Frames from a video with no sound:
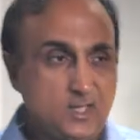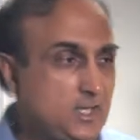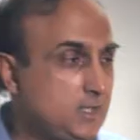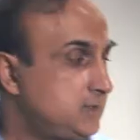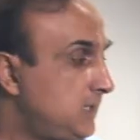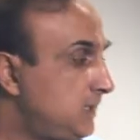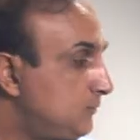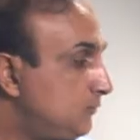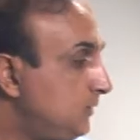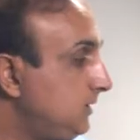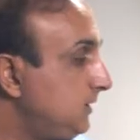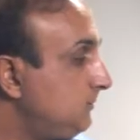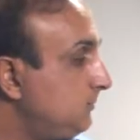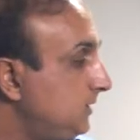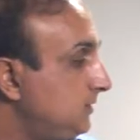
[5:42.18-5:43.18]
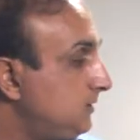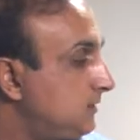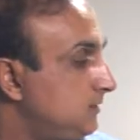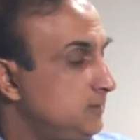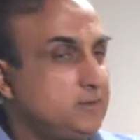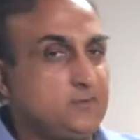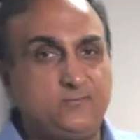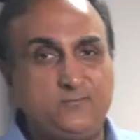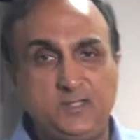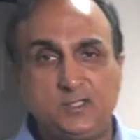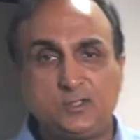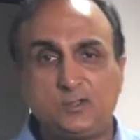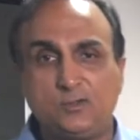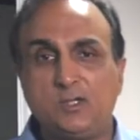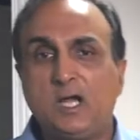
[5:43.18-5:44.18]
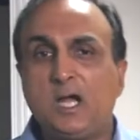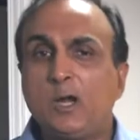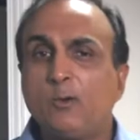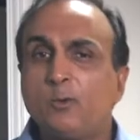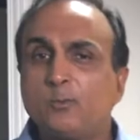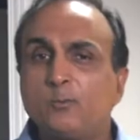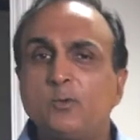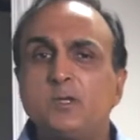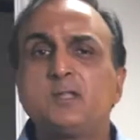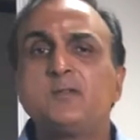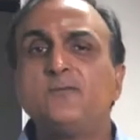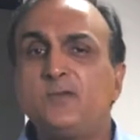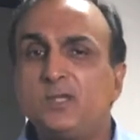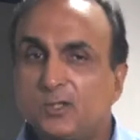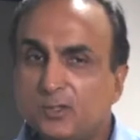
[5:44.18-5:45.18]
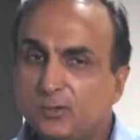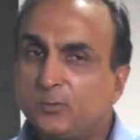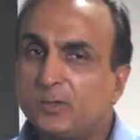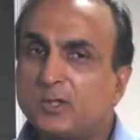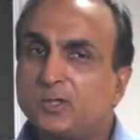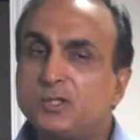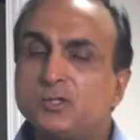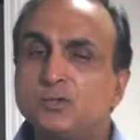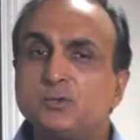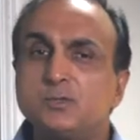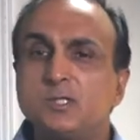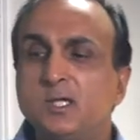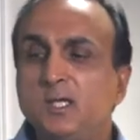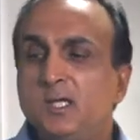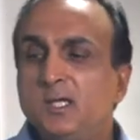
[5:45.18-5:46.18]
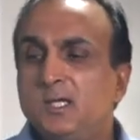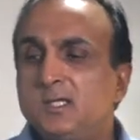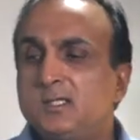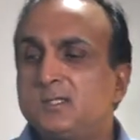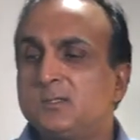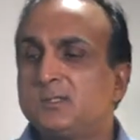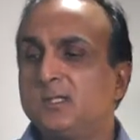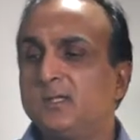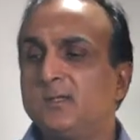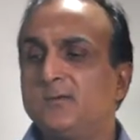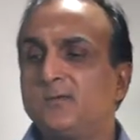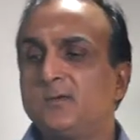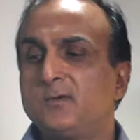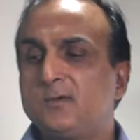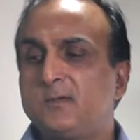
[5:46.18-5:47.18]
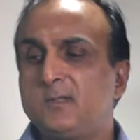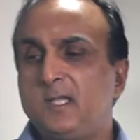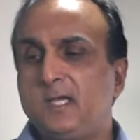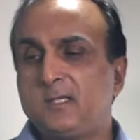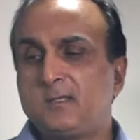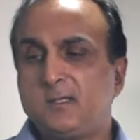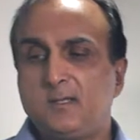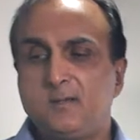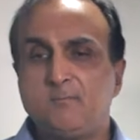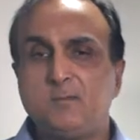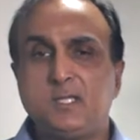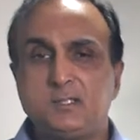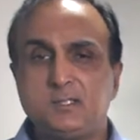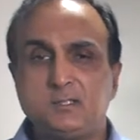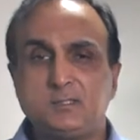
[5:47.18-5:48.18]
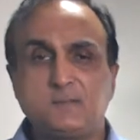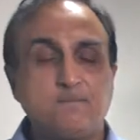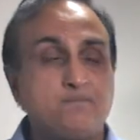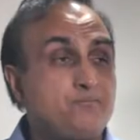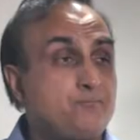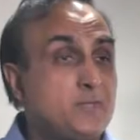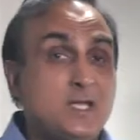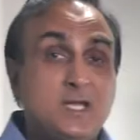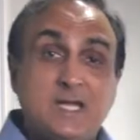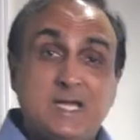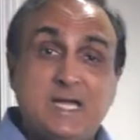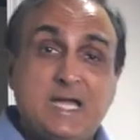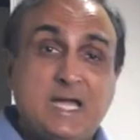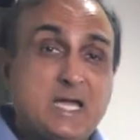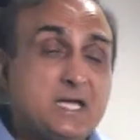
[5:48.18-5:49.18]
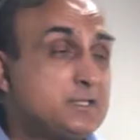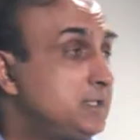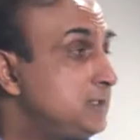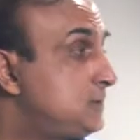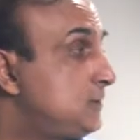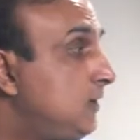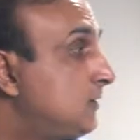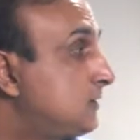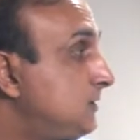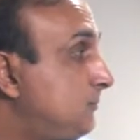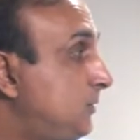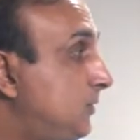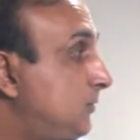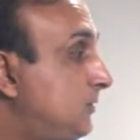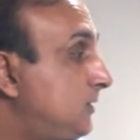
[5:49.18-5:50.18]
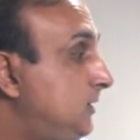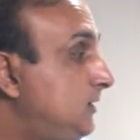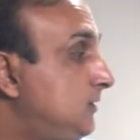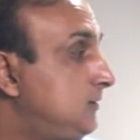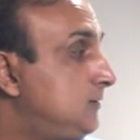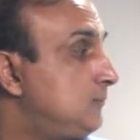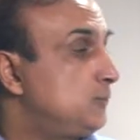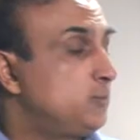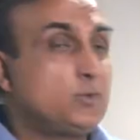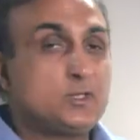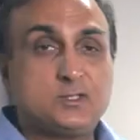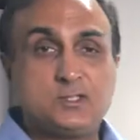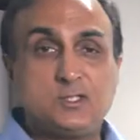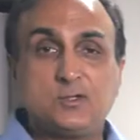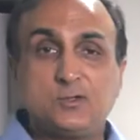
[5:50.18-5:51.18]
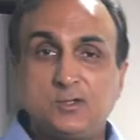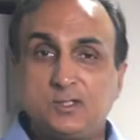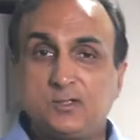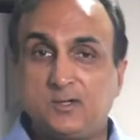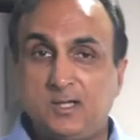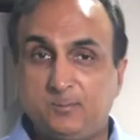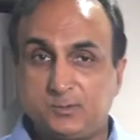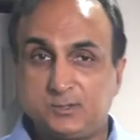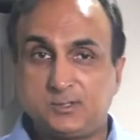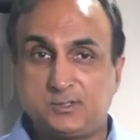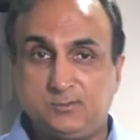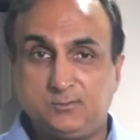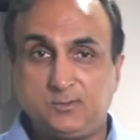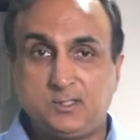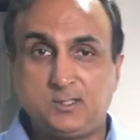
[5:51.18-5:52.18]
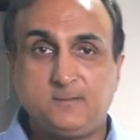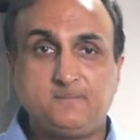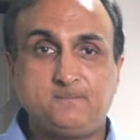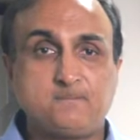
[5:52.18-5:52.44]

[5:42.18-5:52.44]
And that really means the vehicle. What's the vehicle we're going to use to deliver that message? As I talked about in one of the earlier episodes,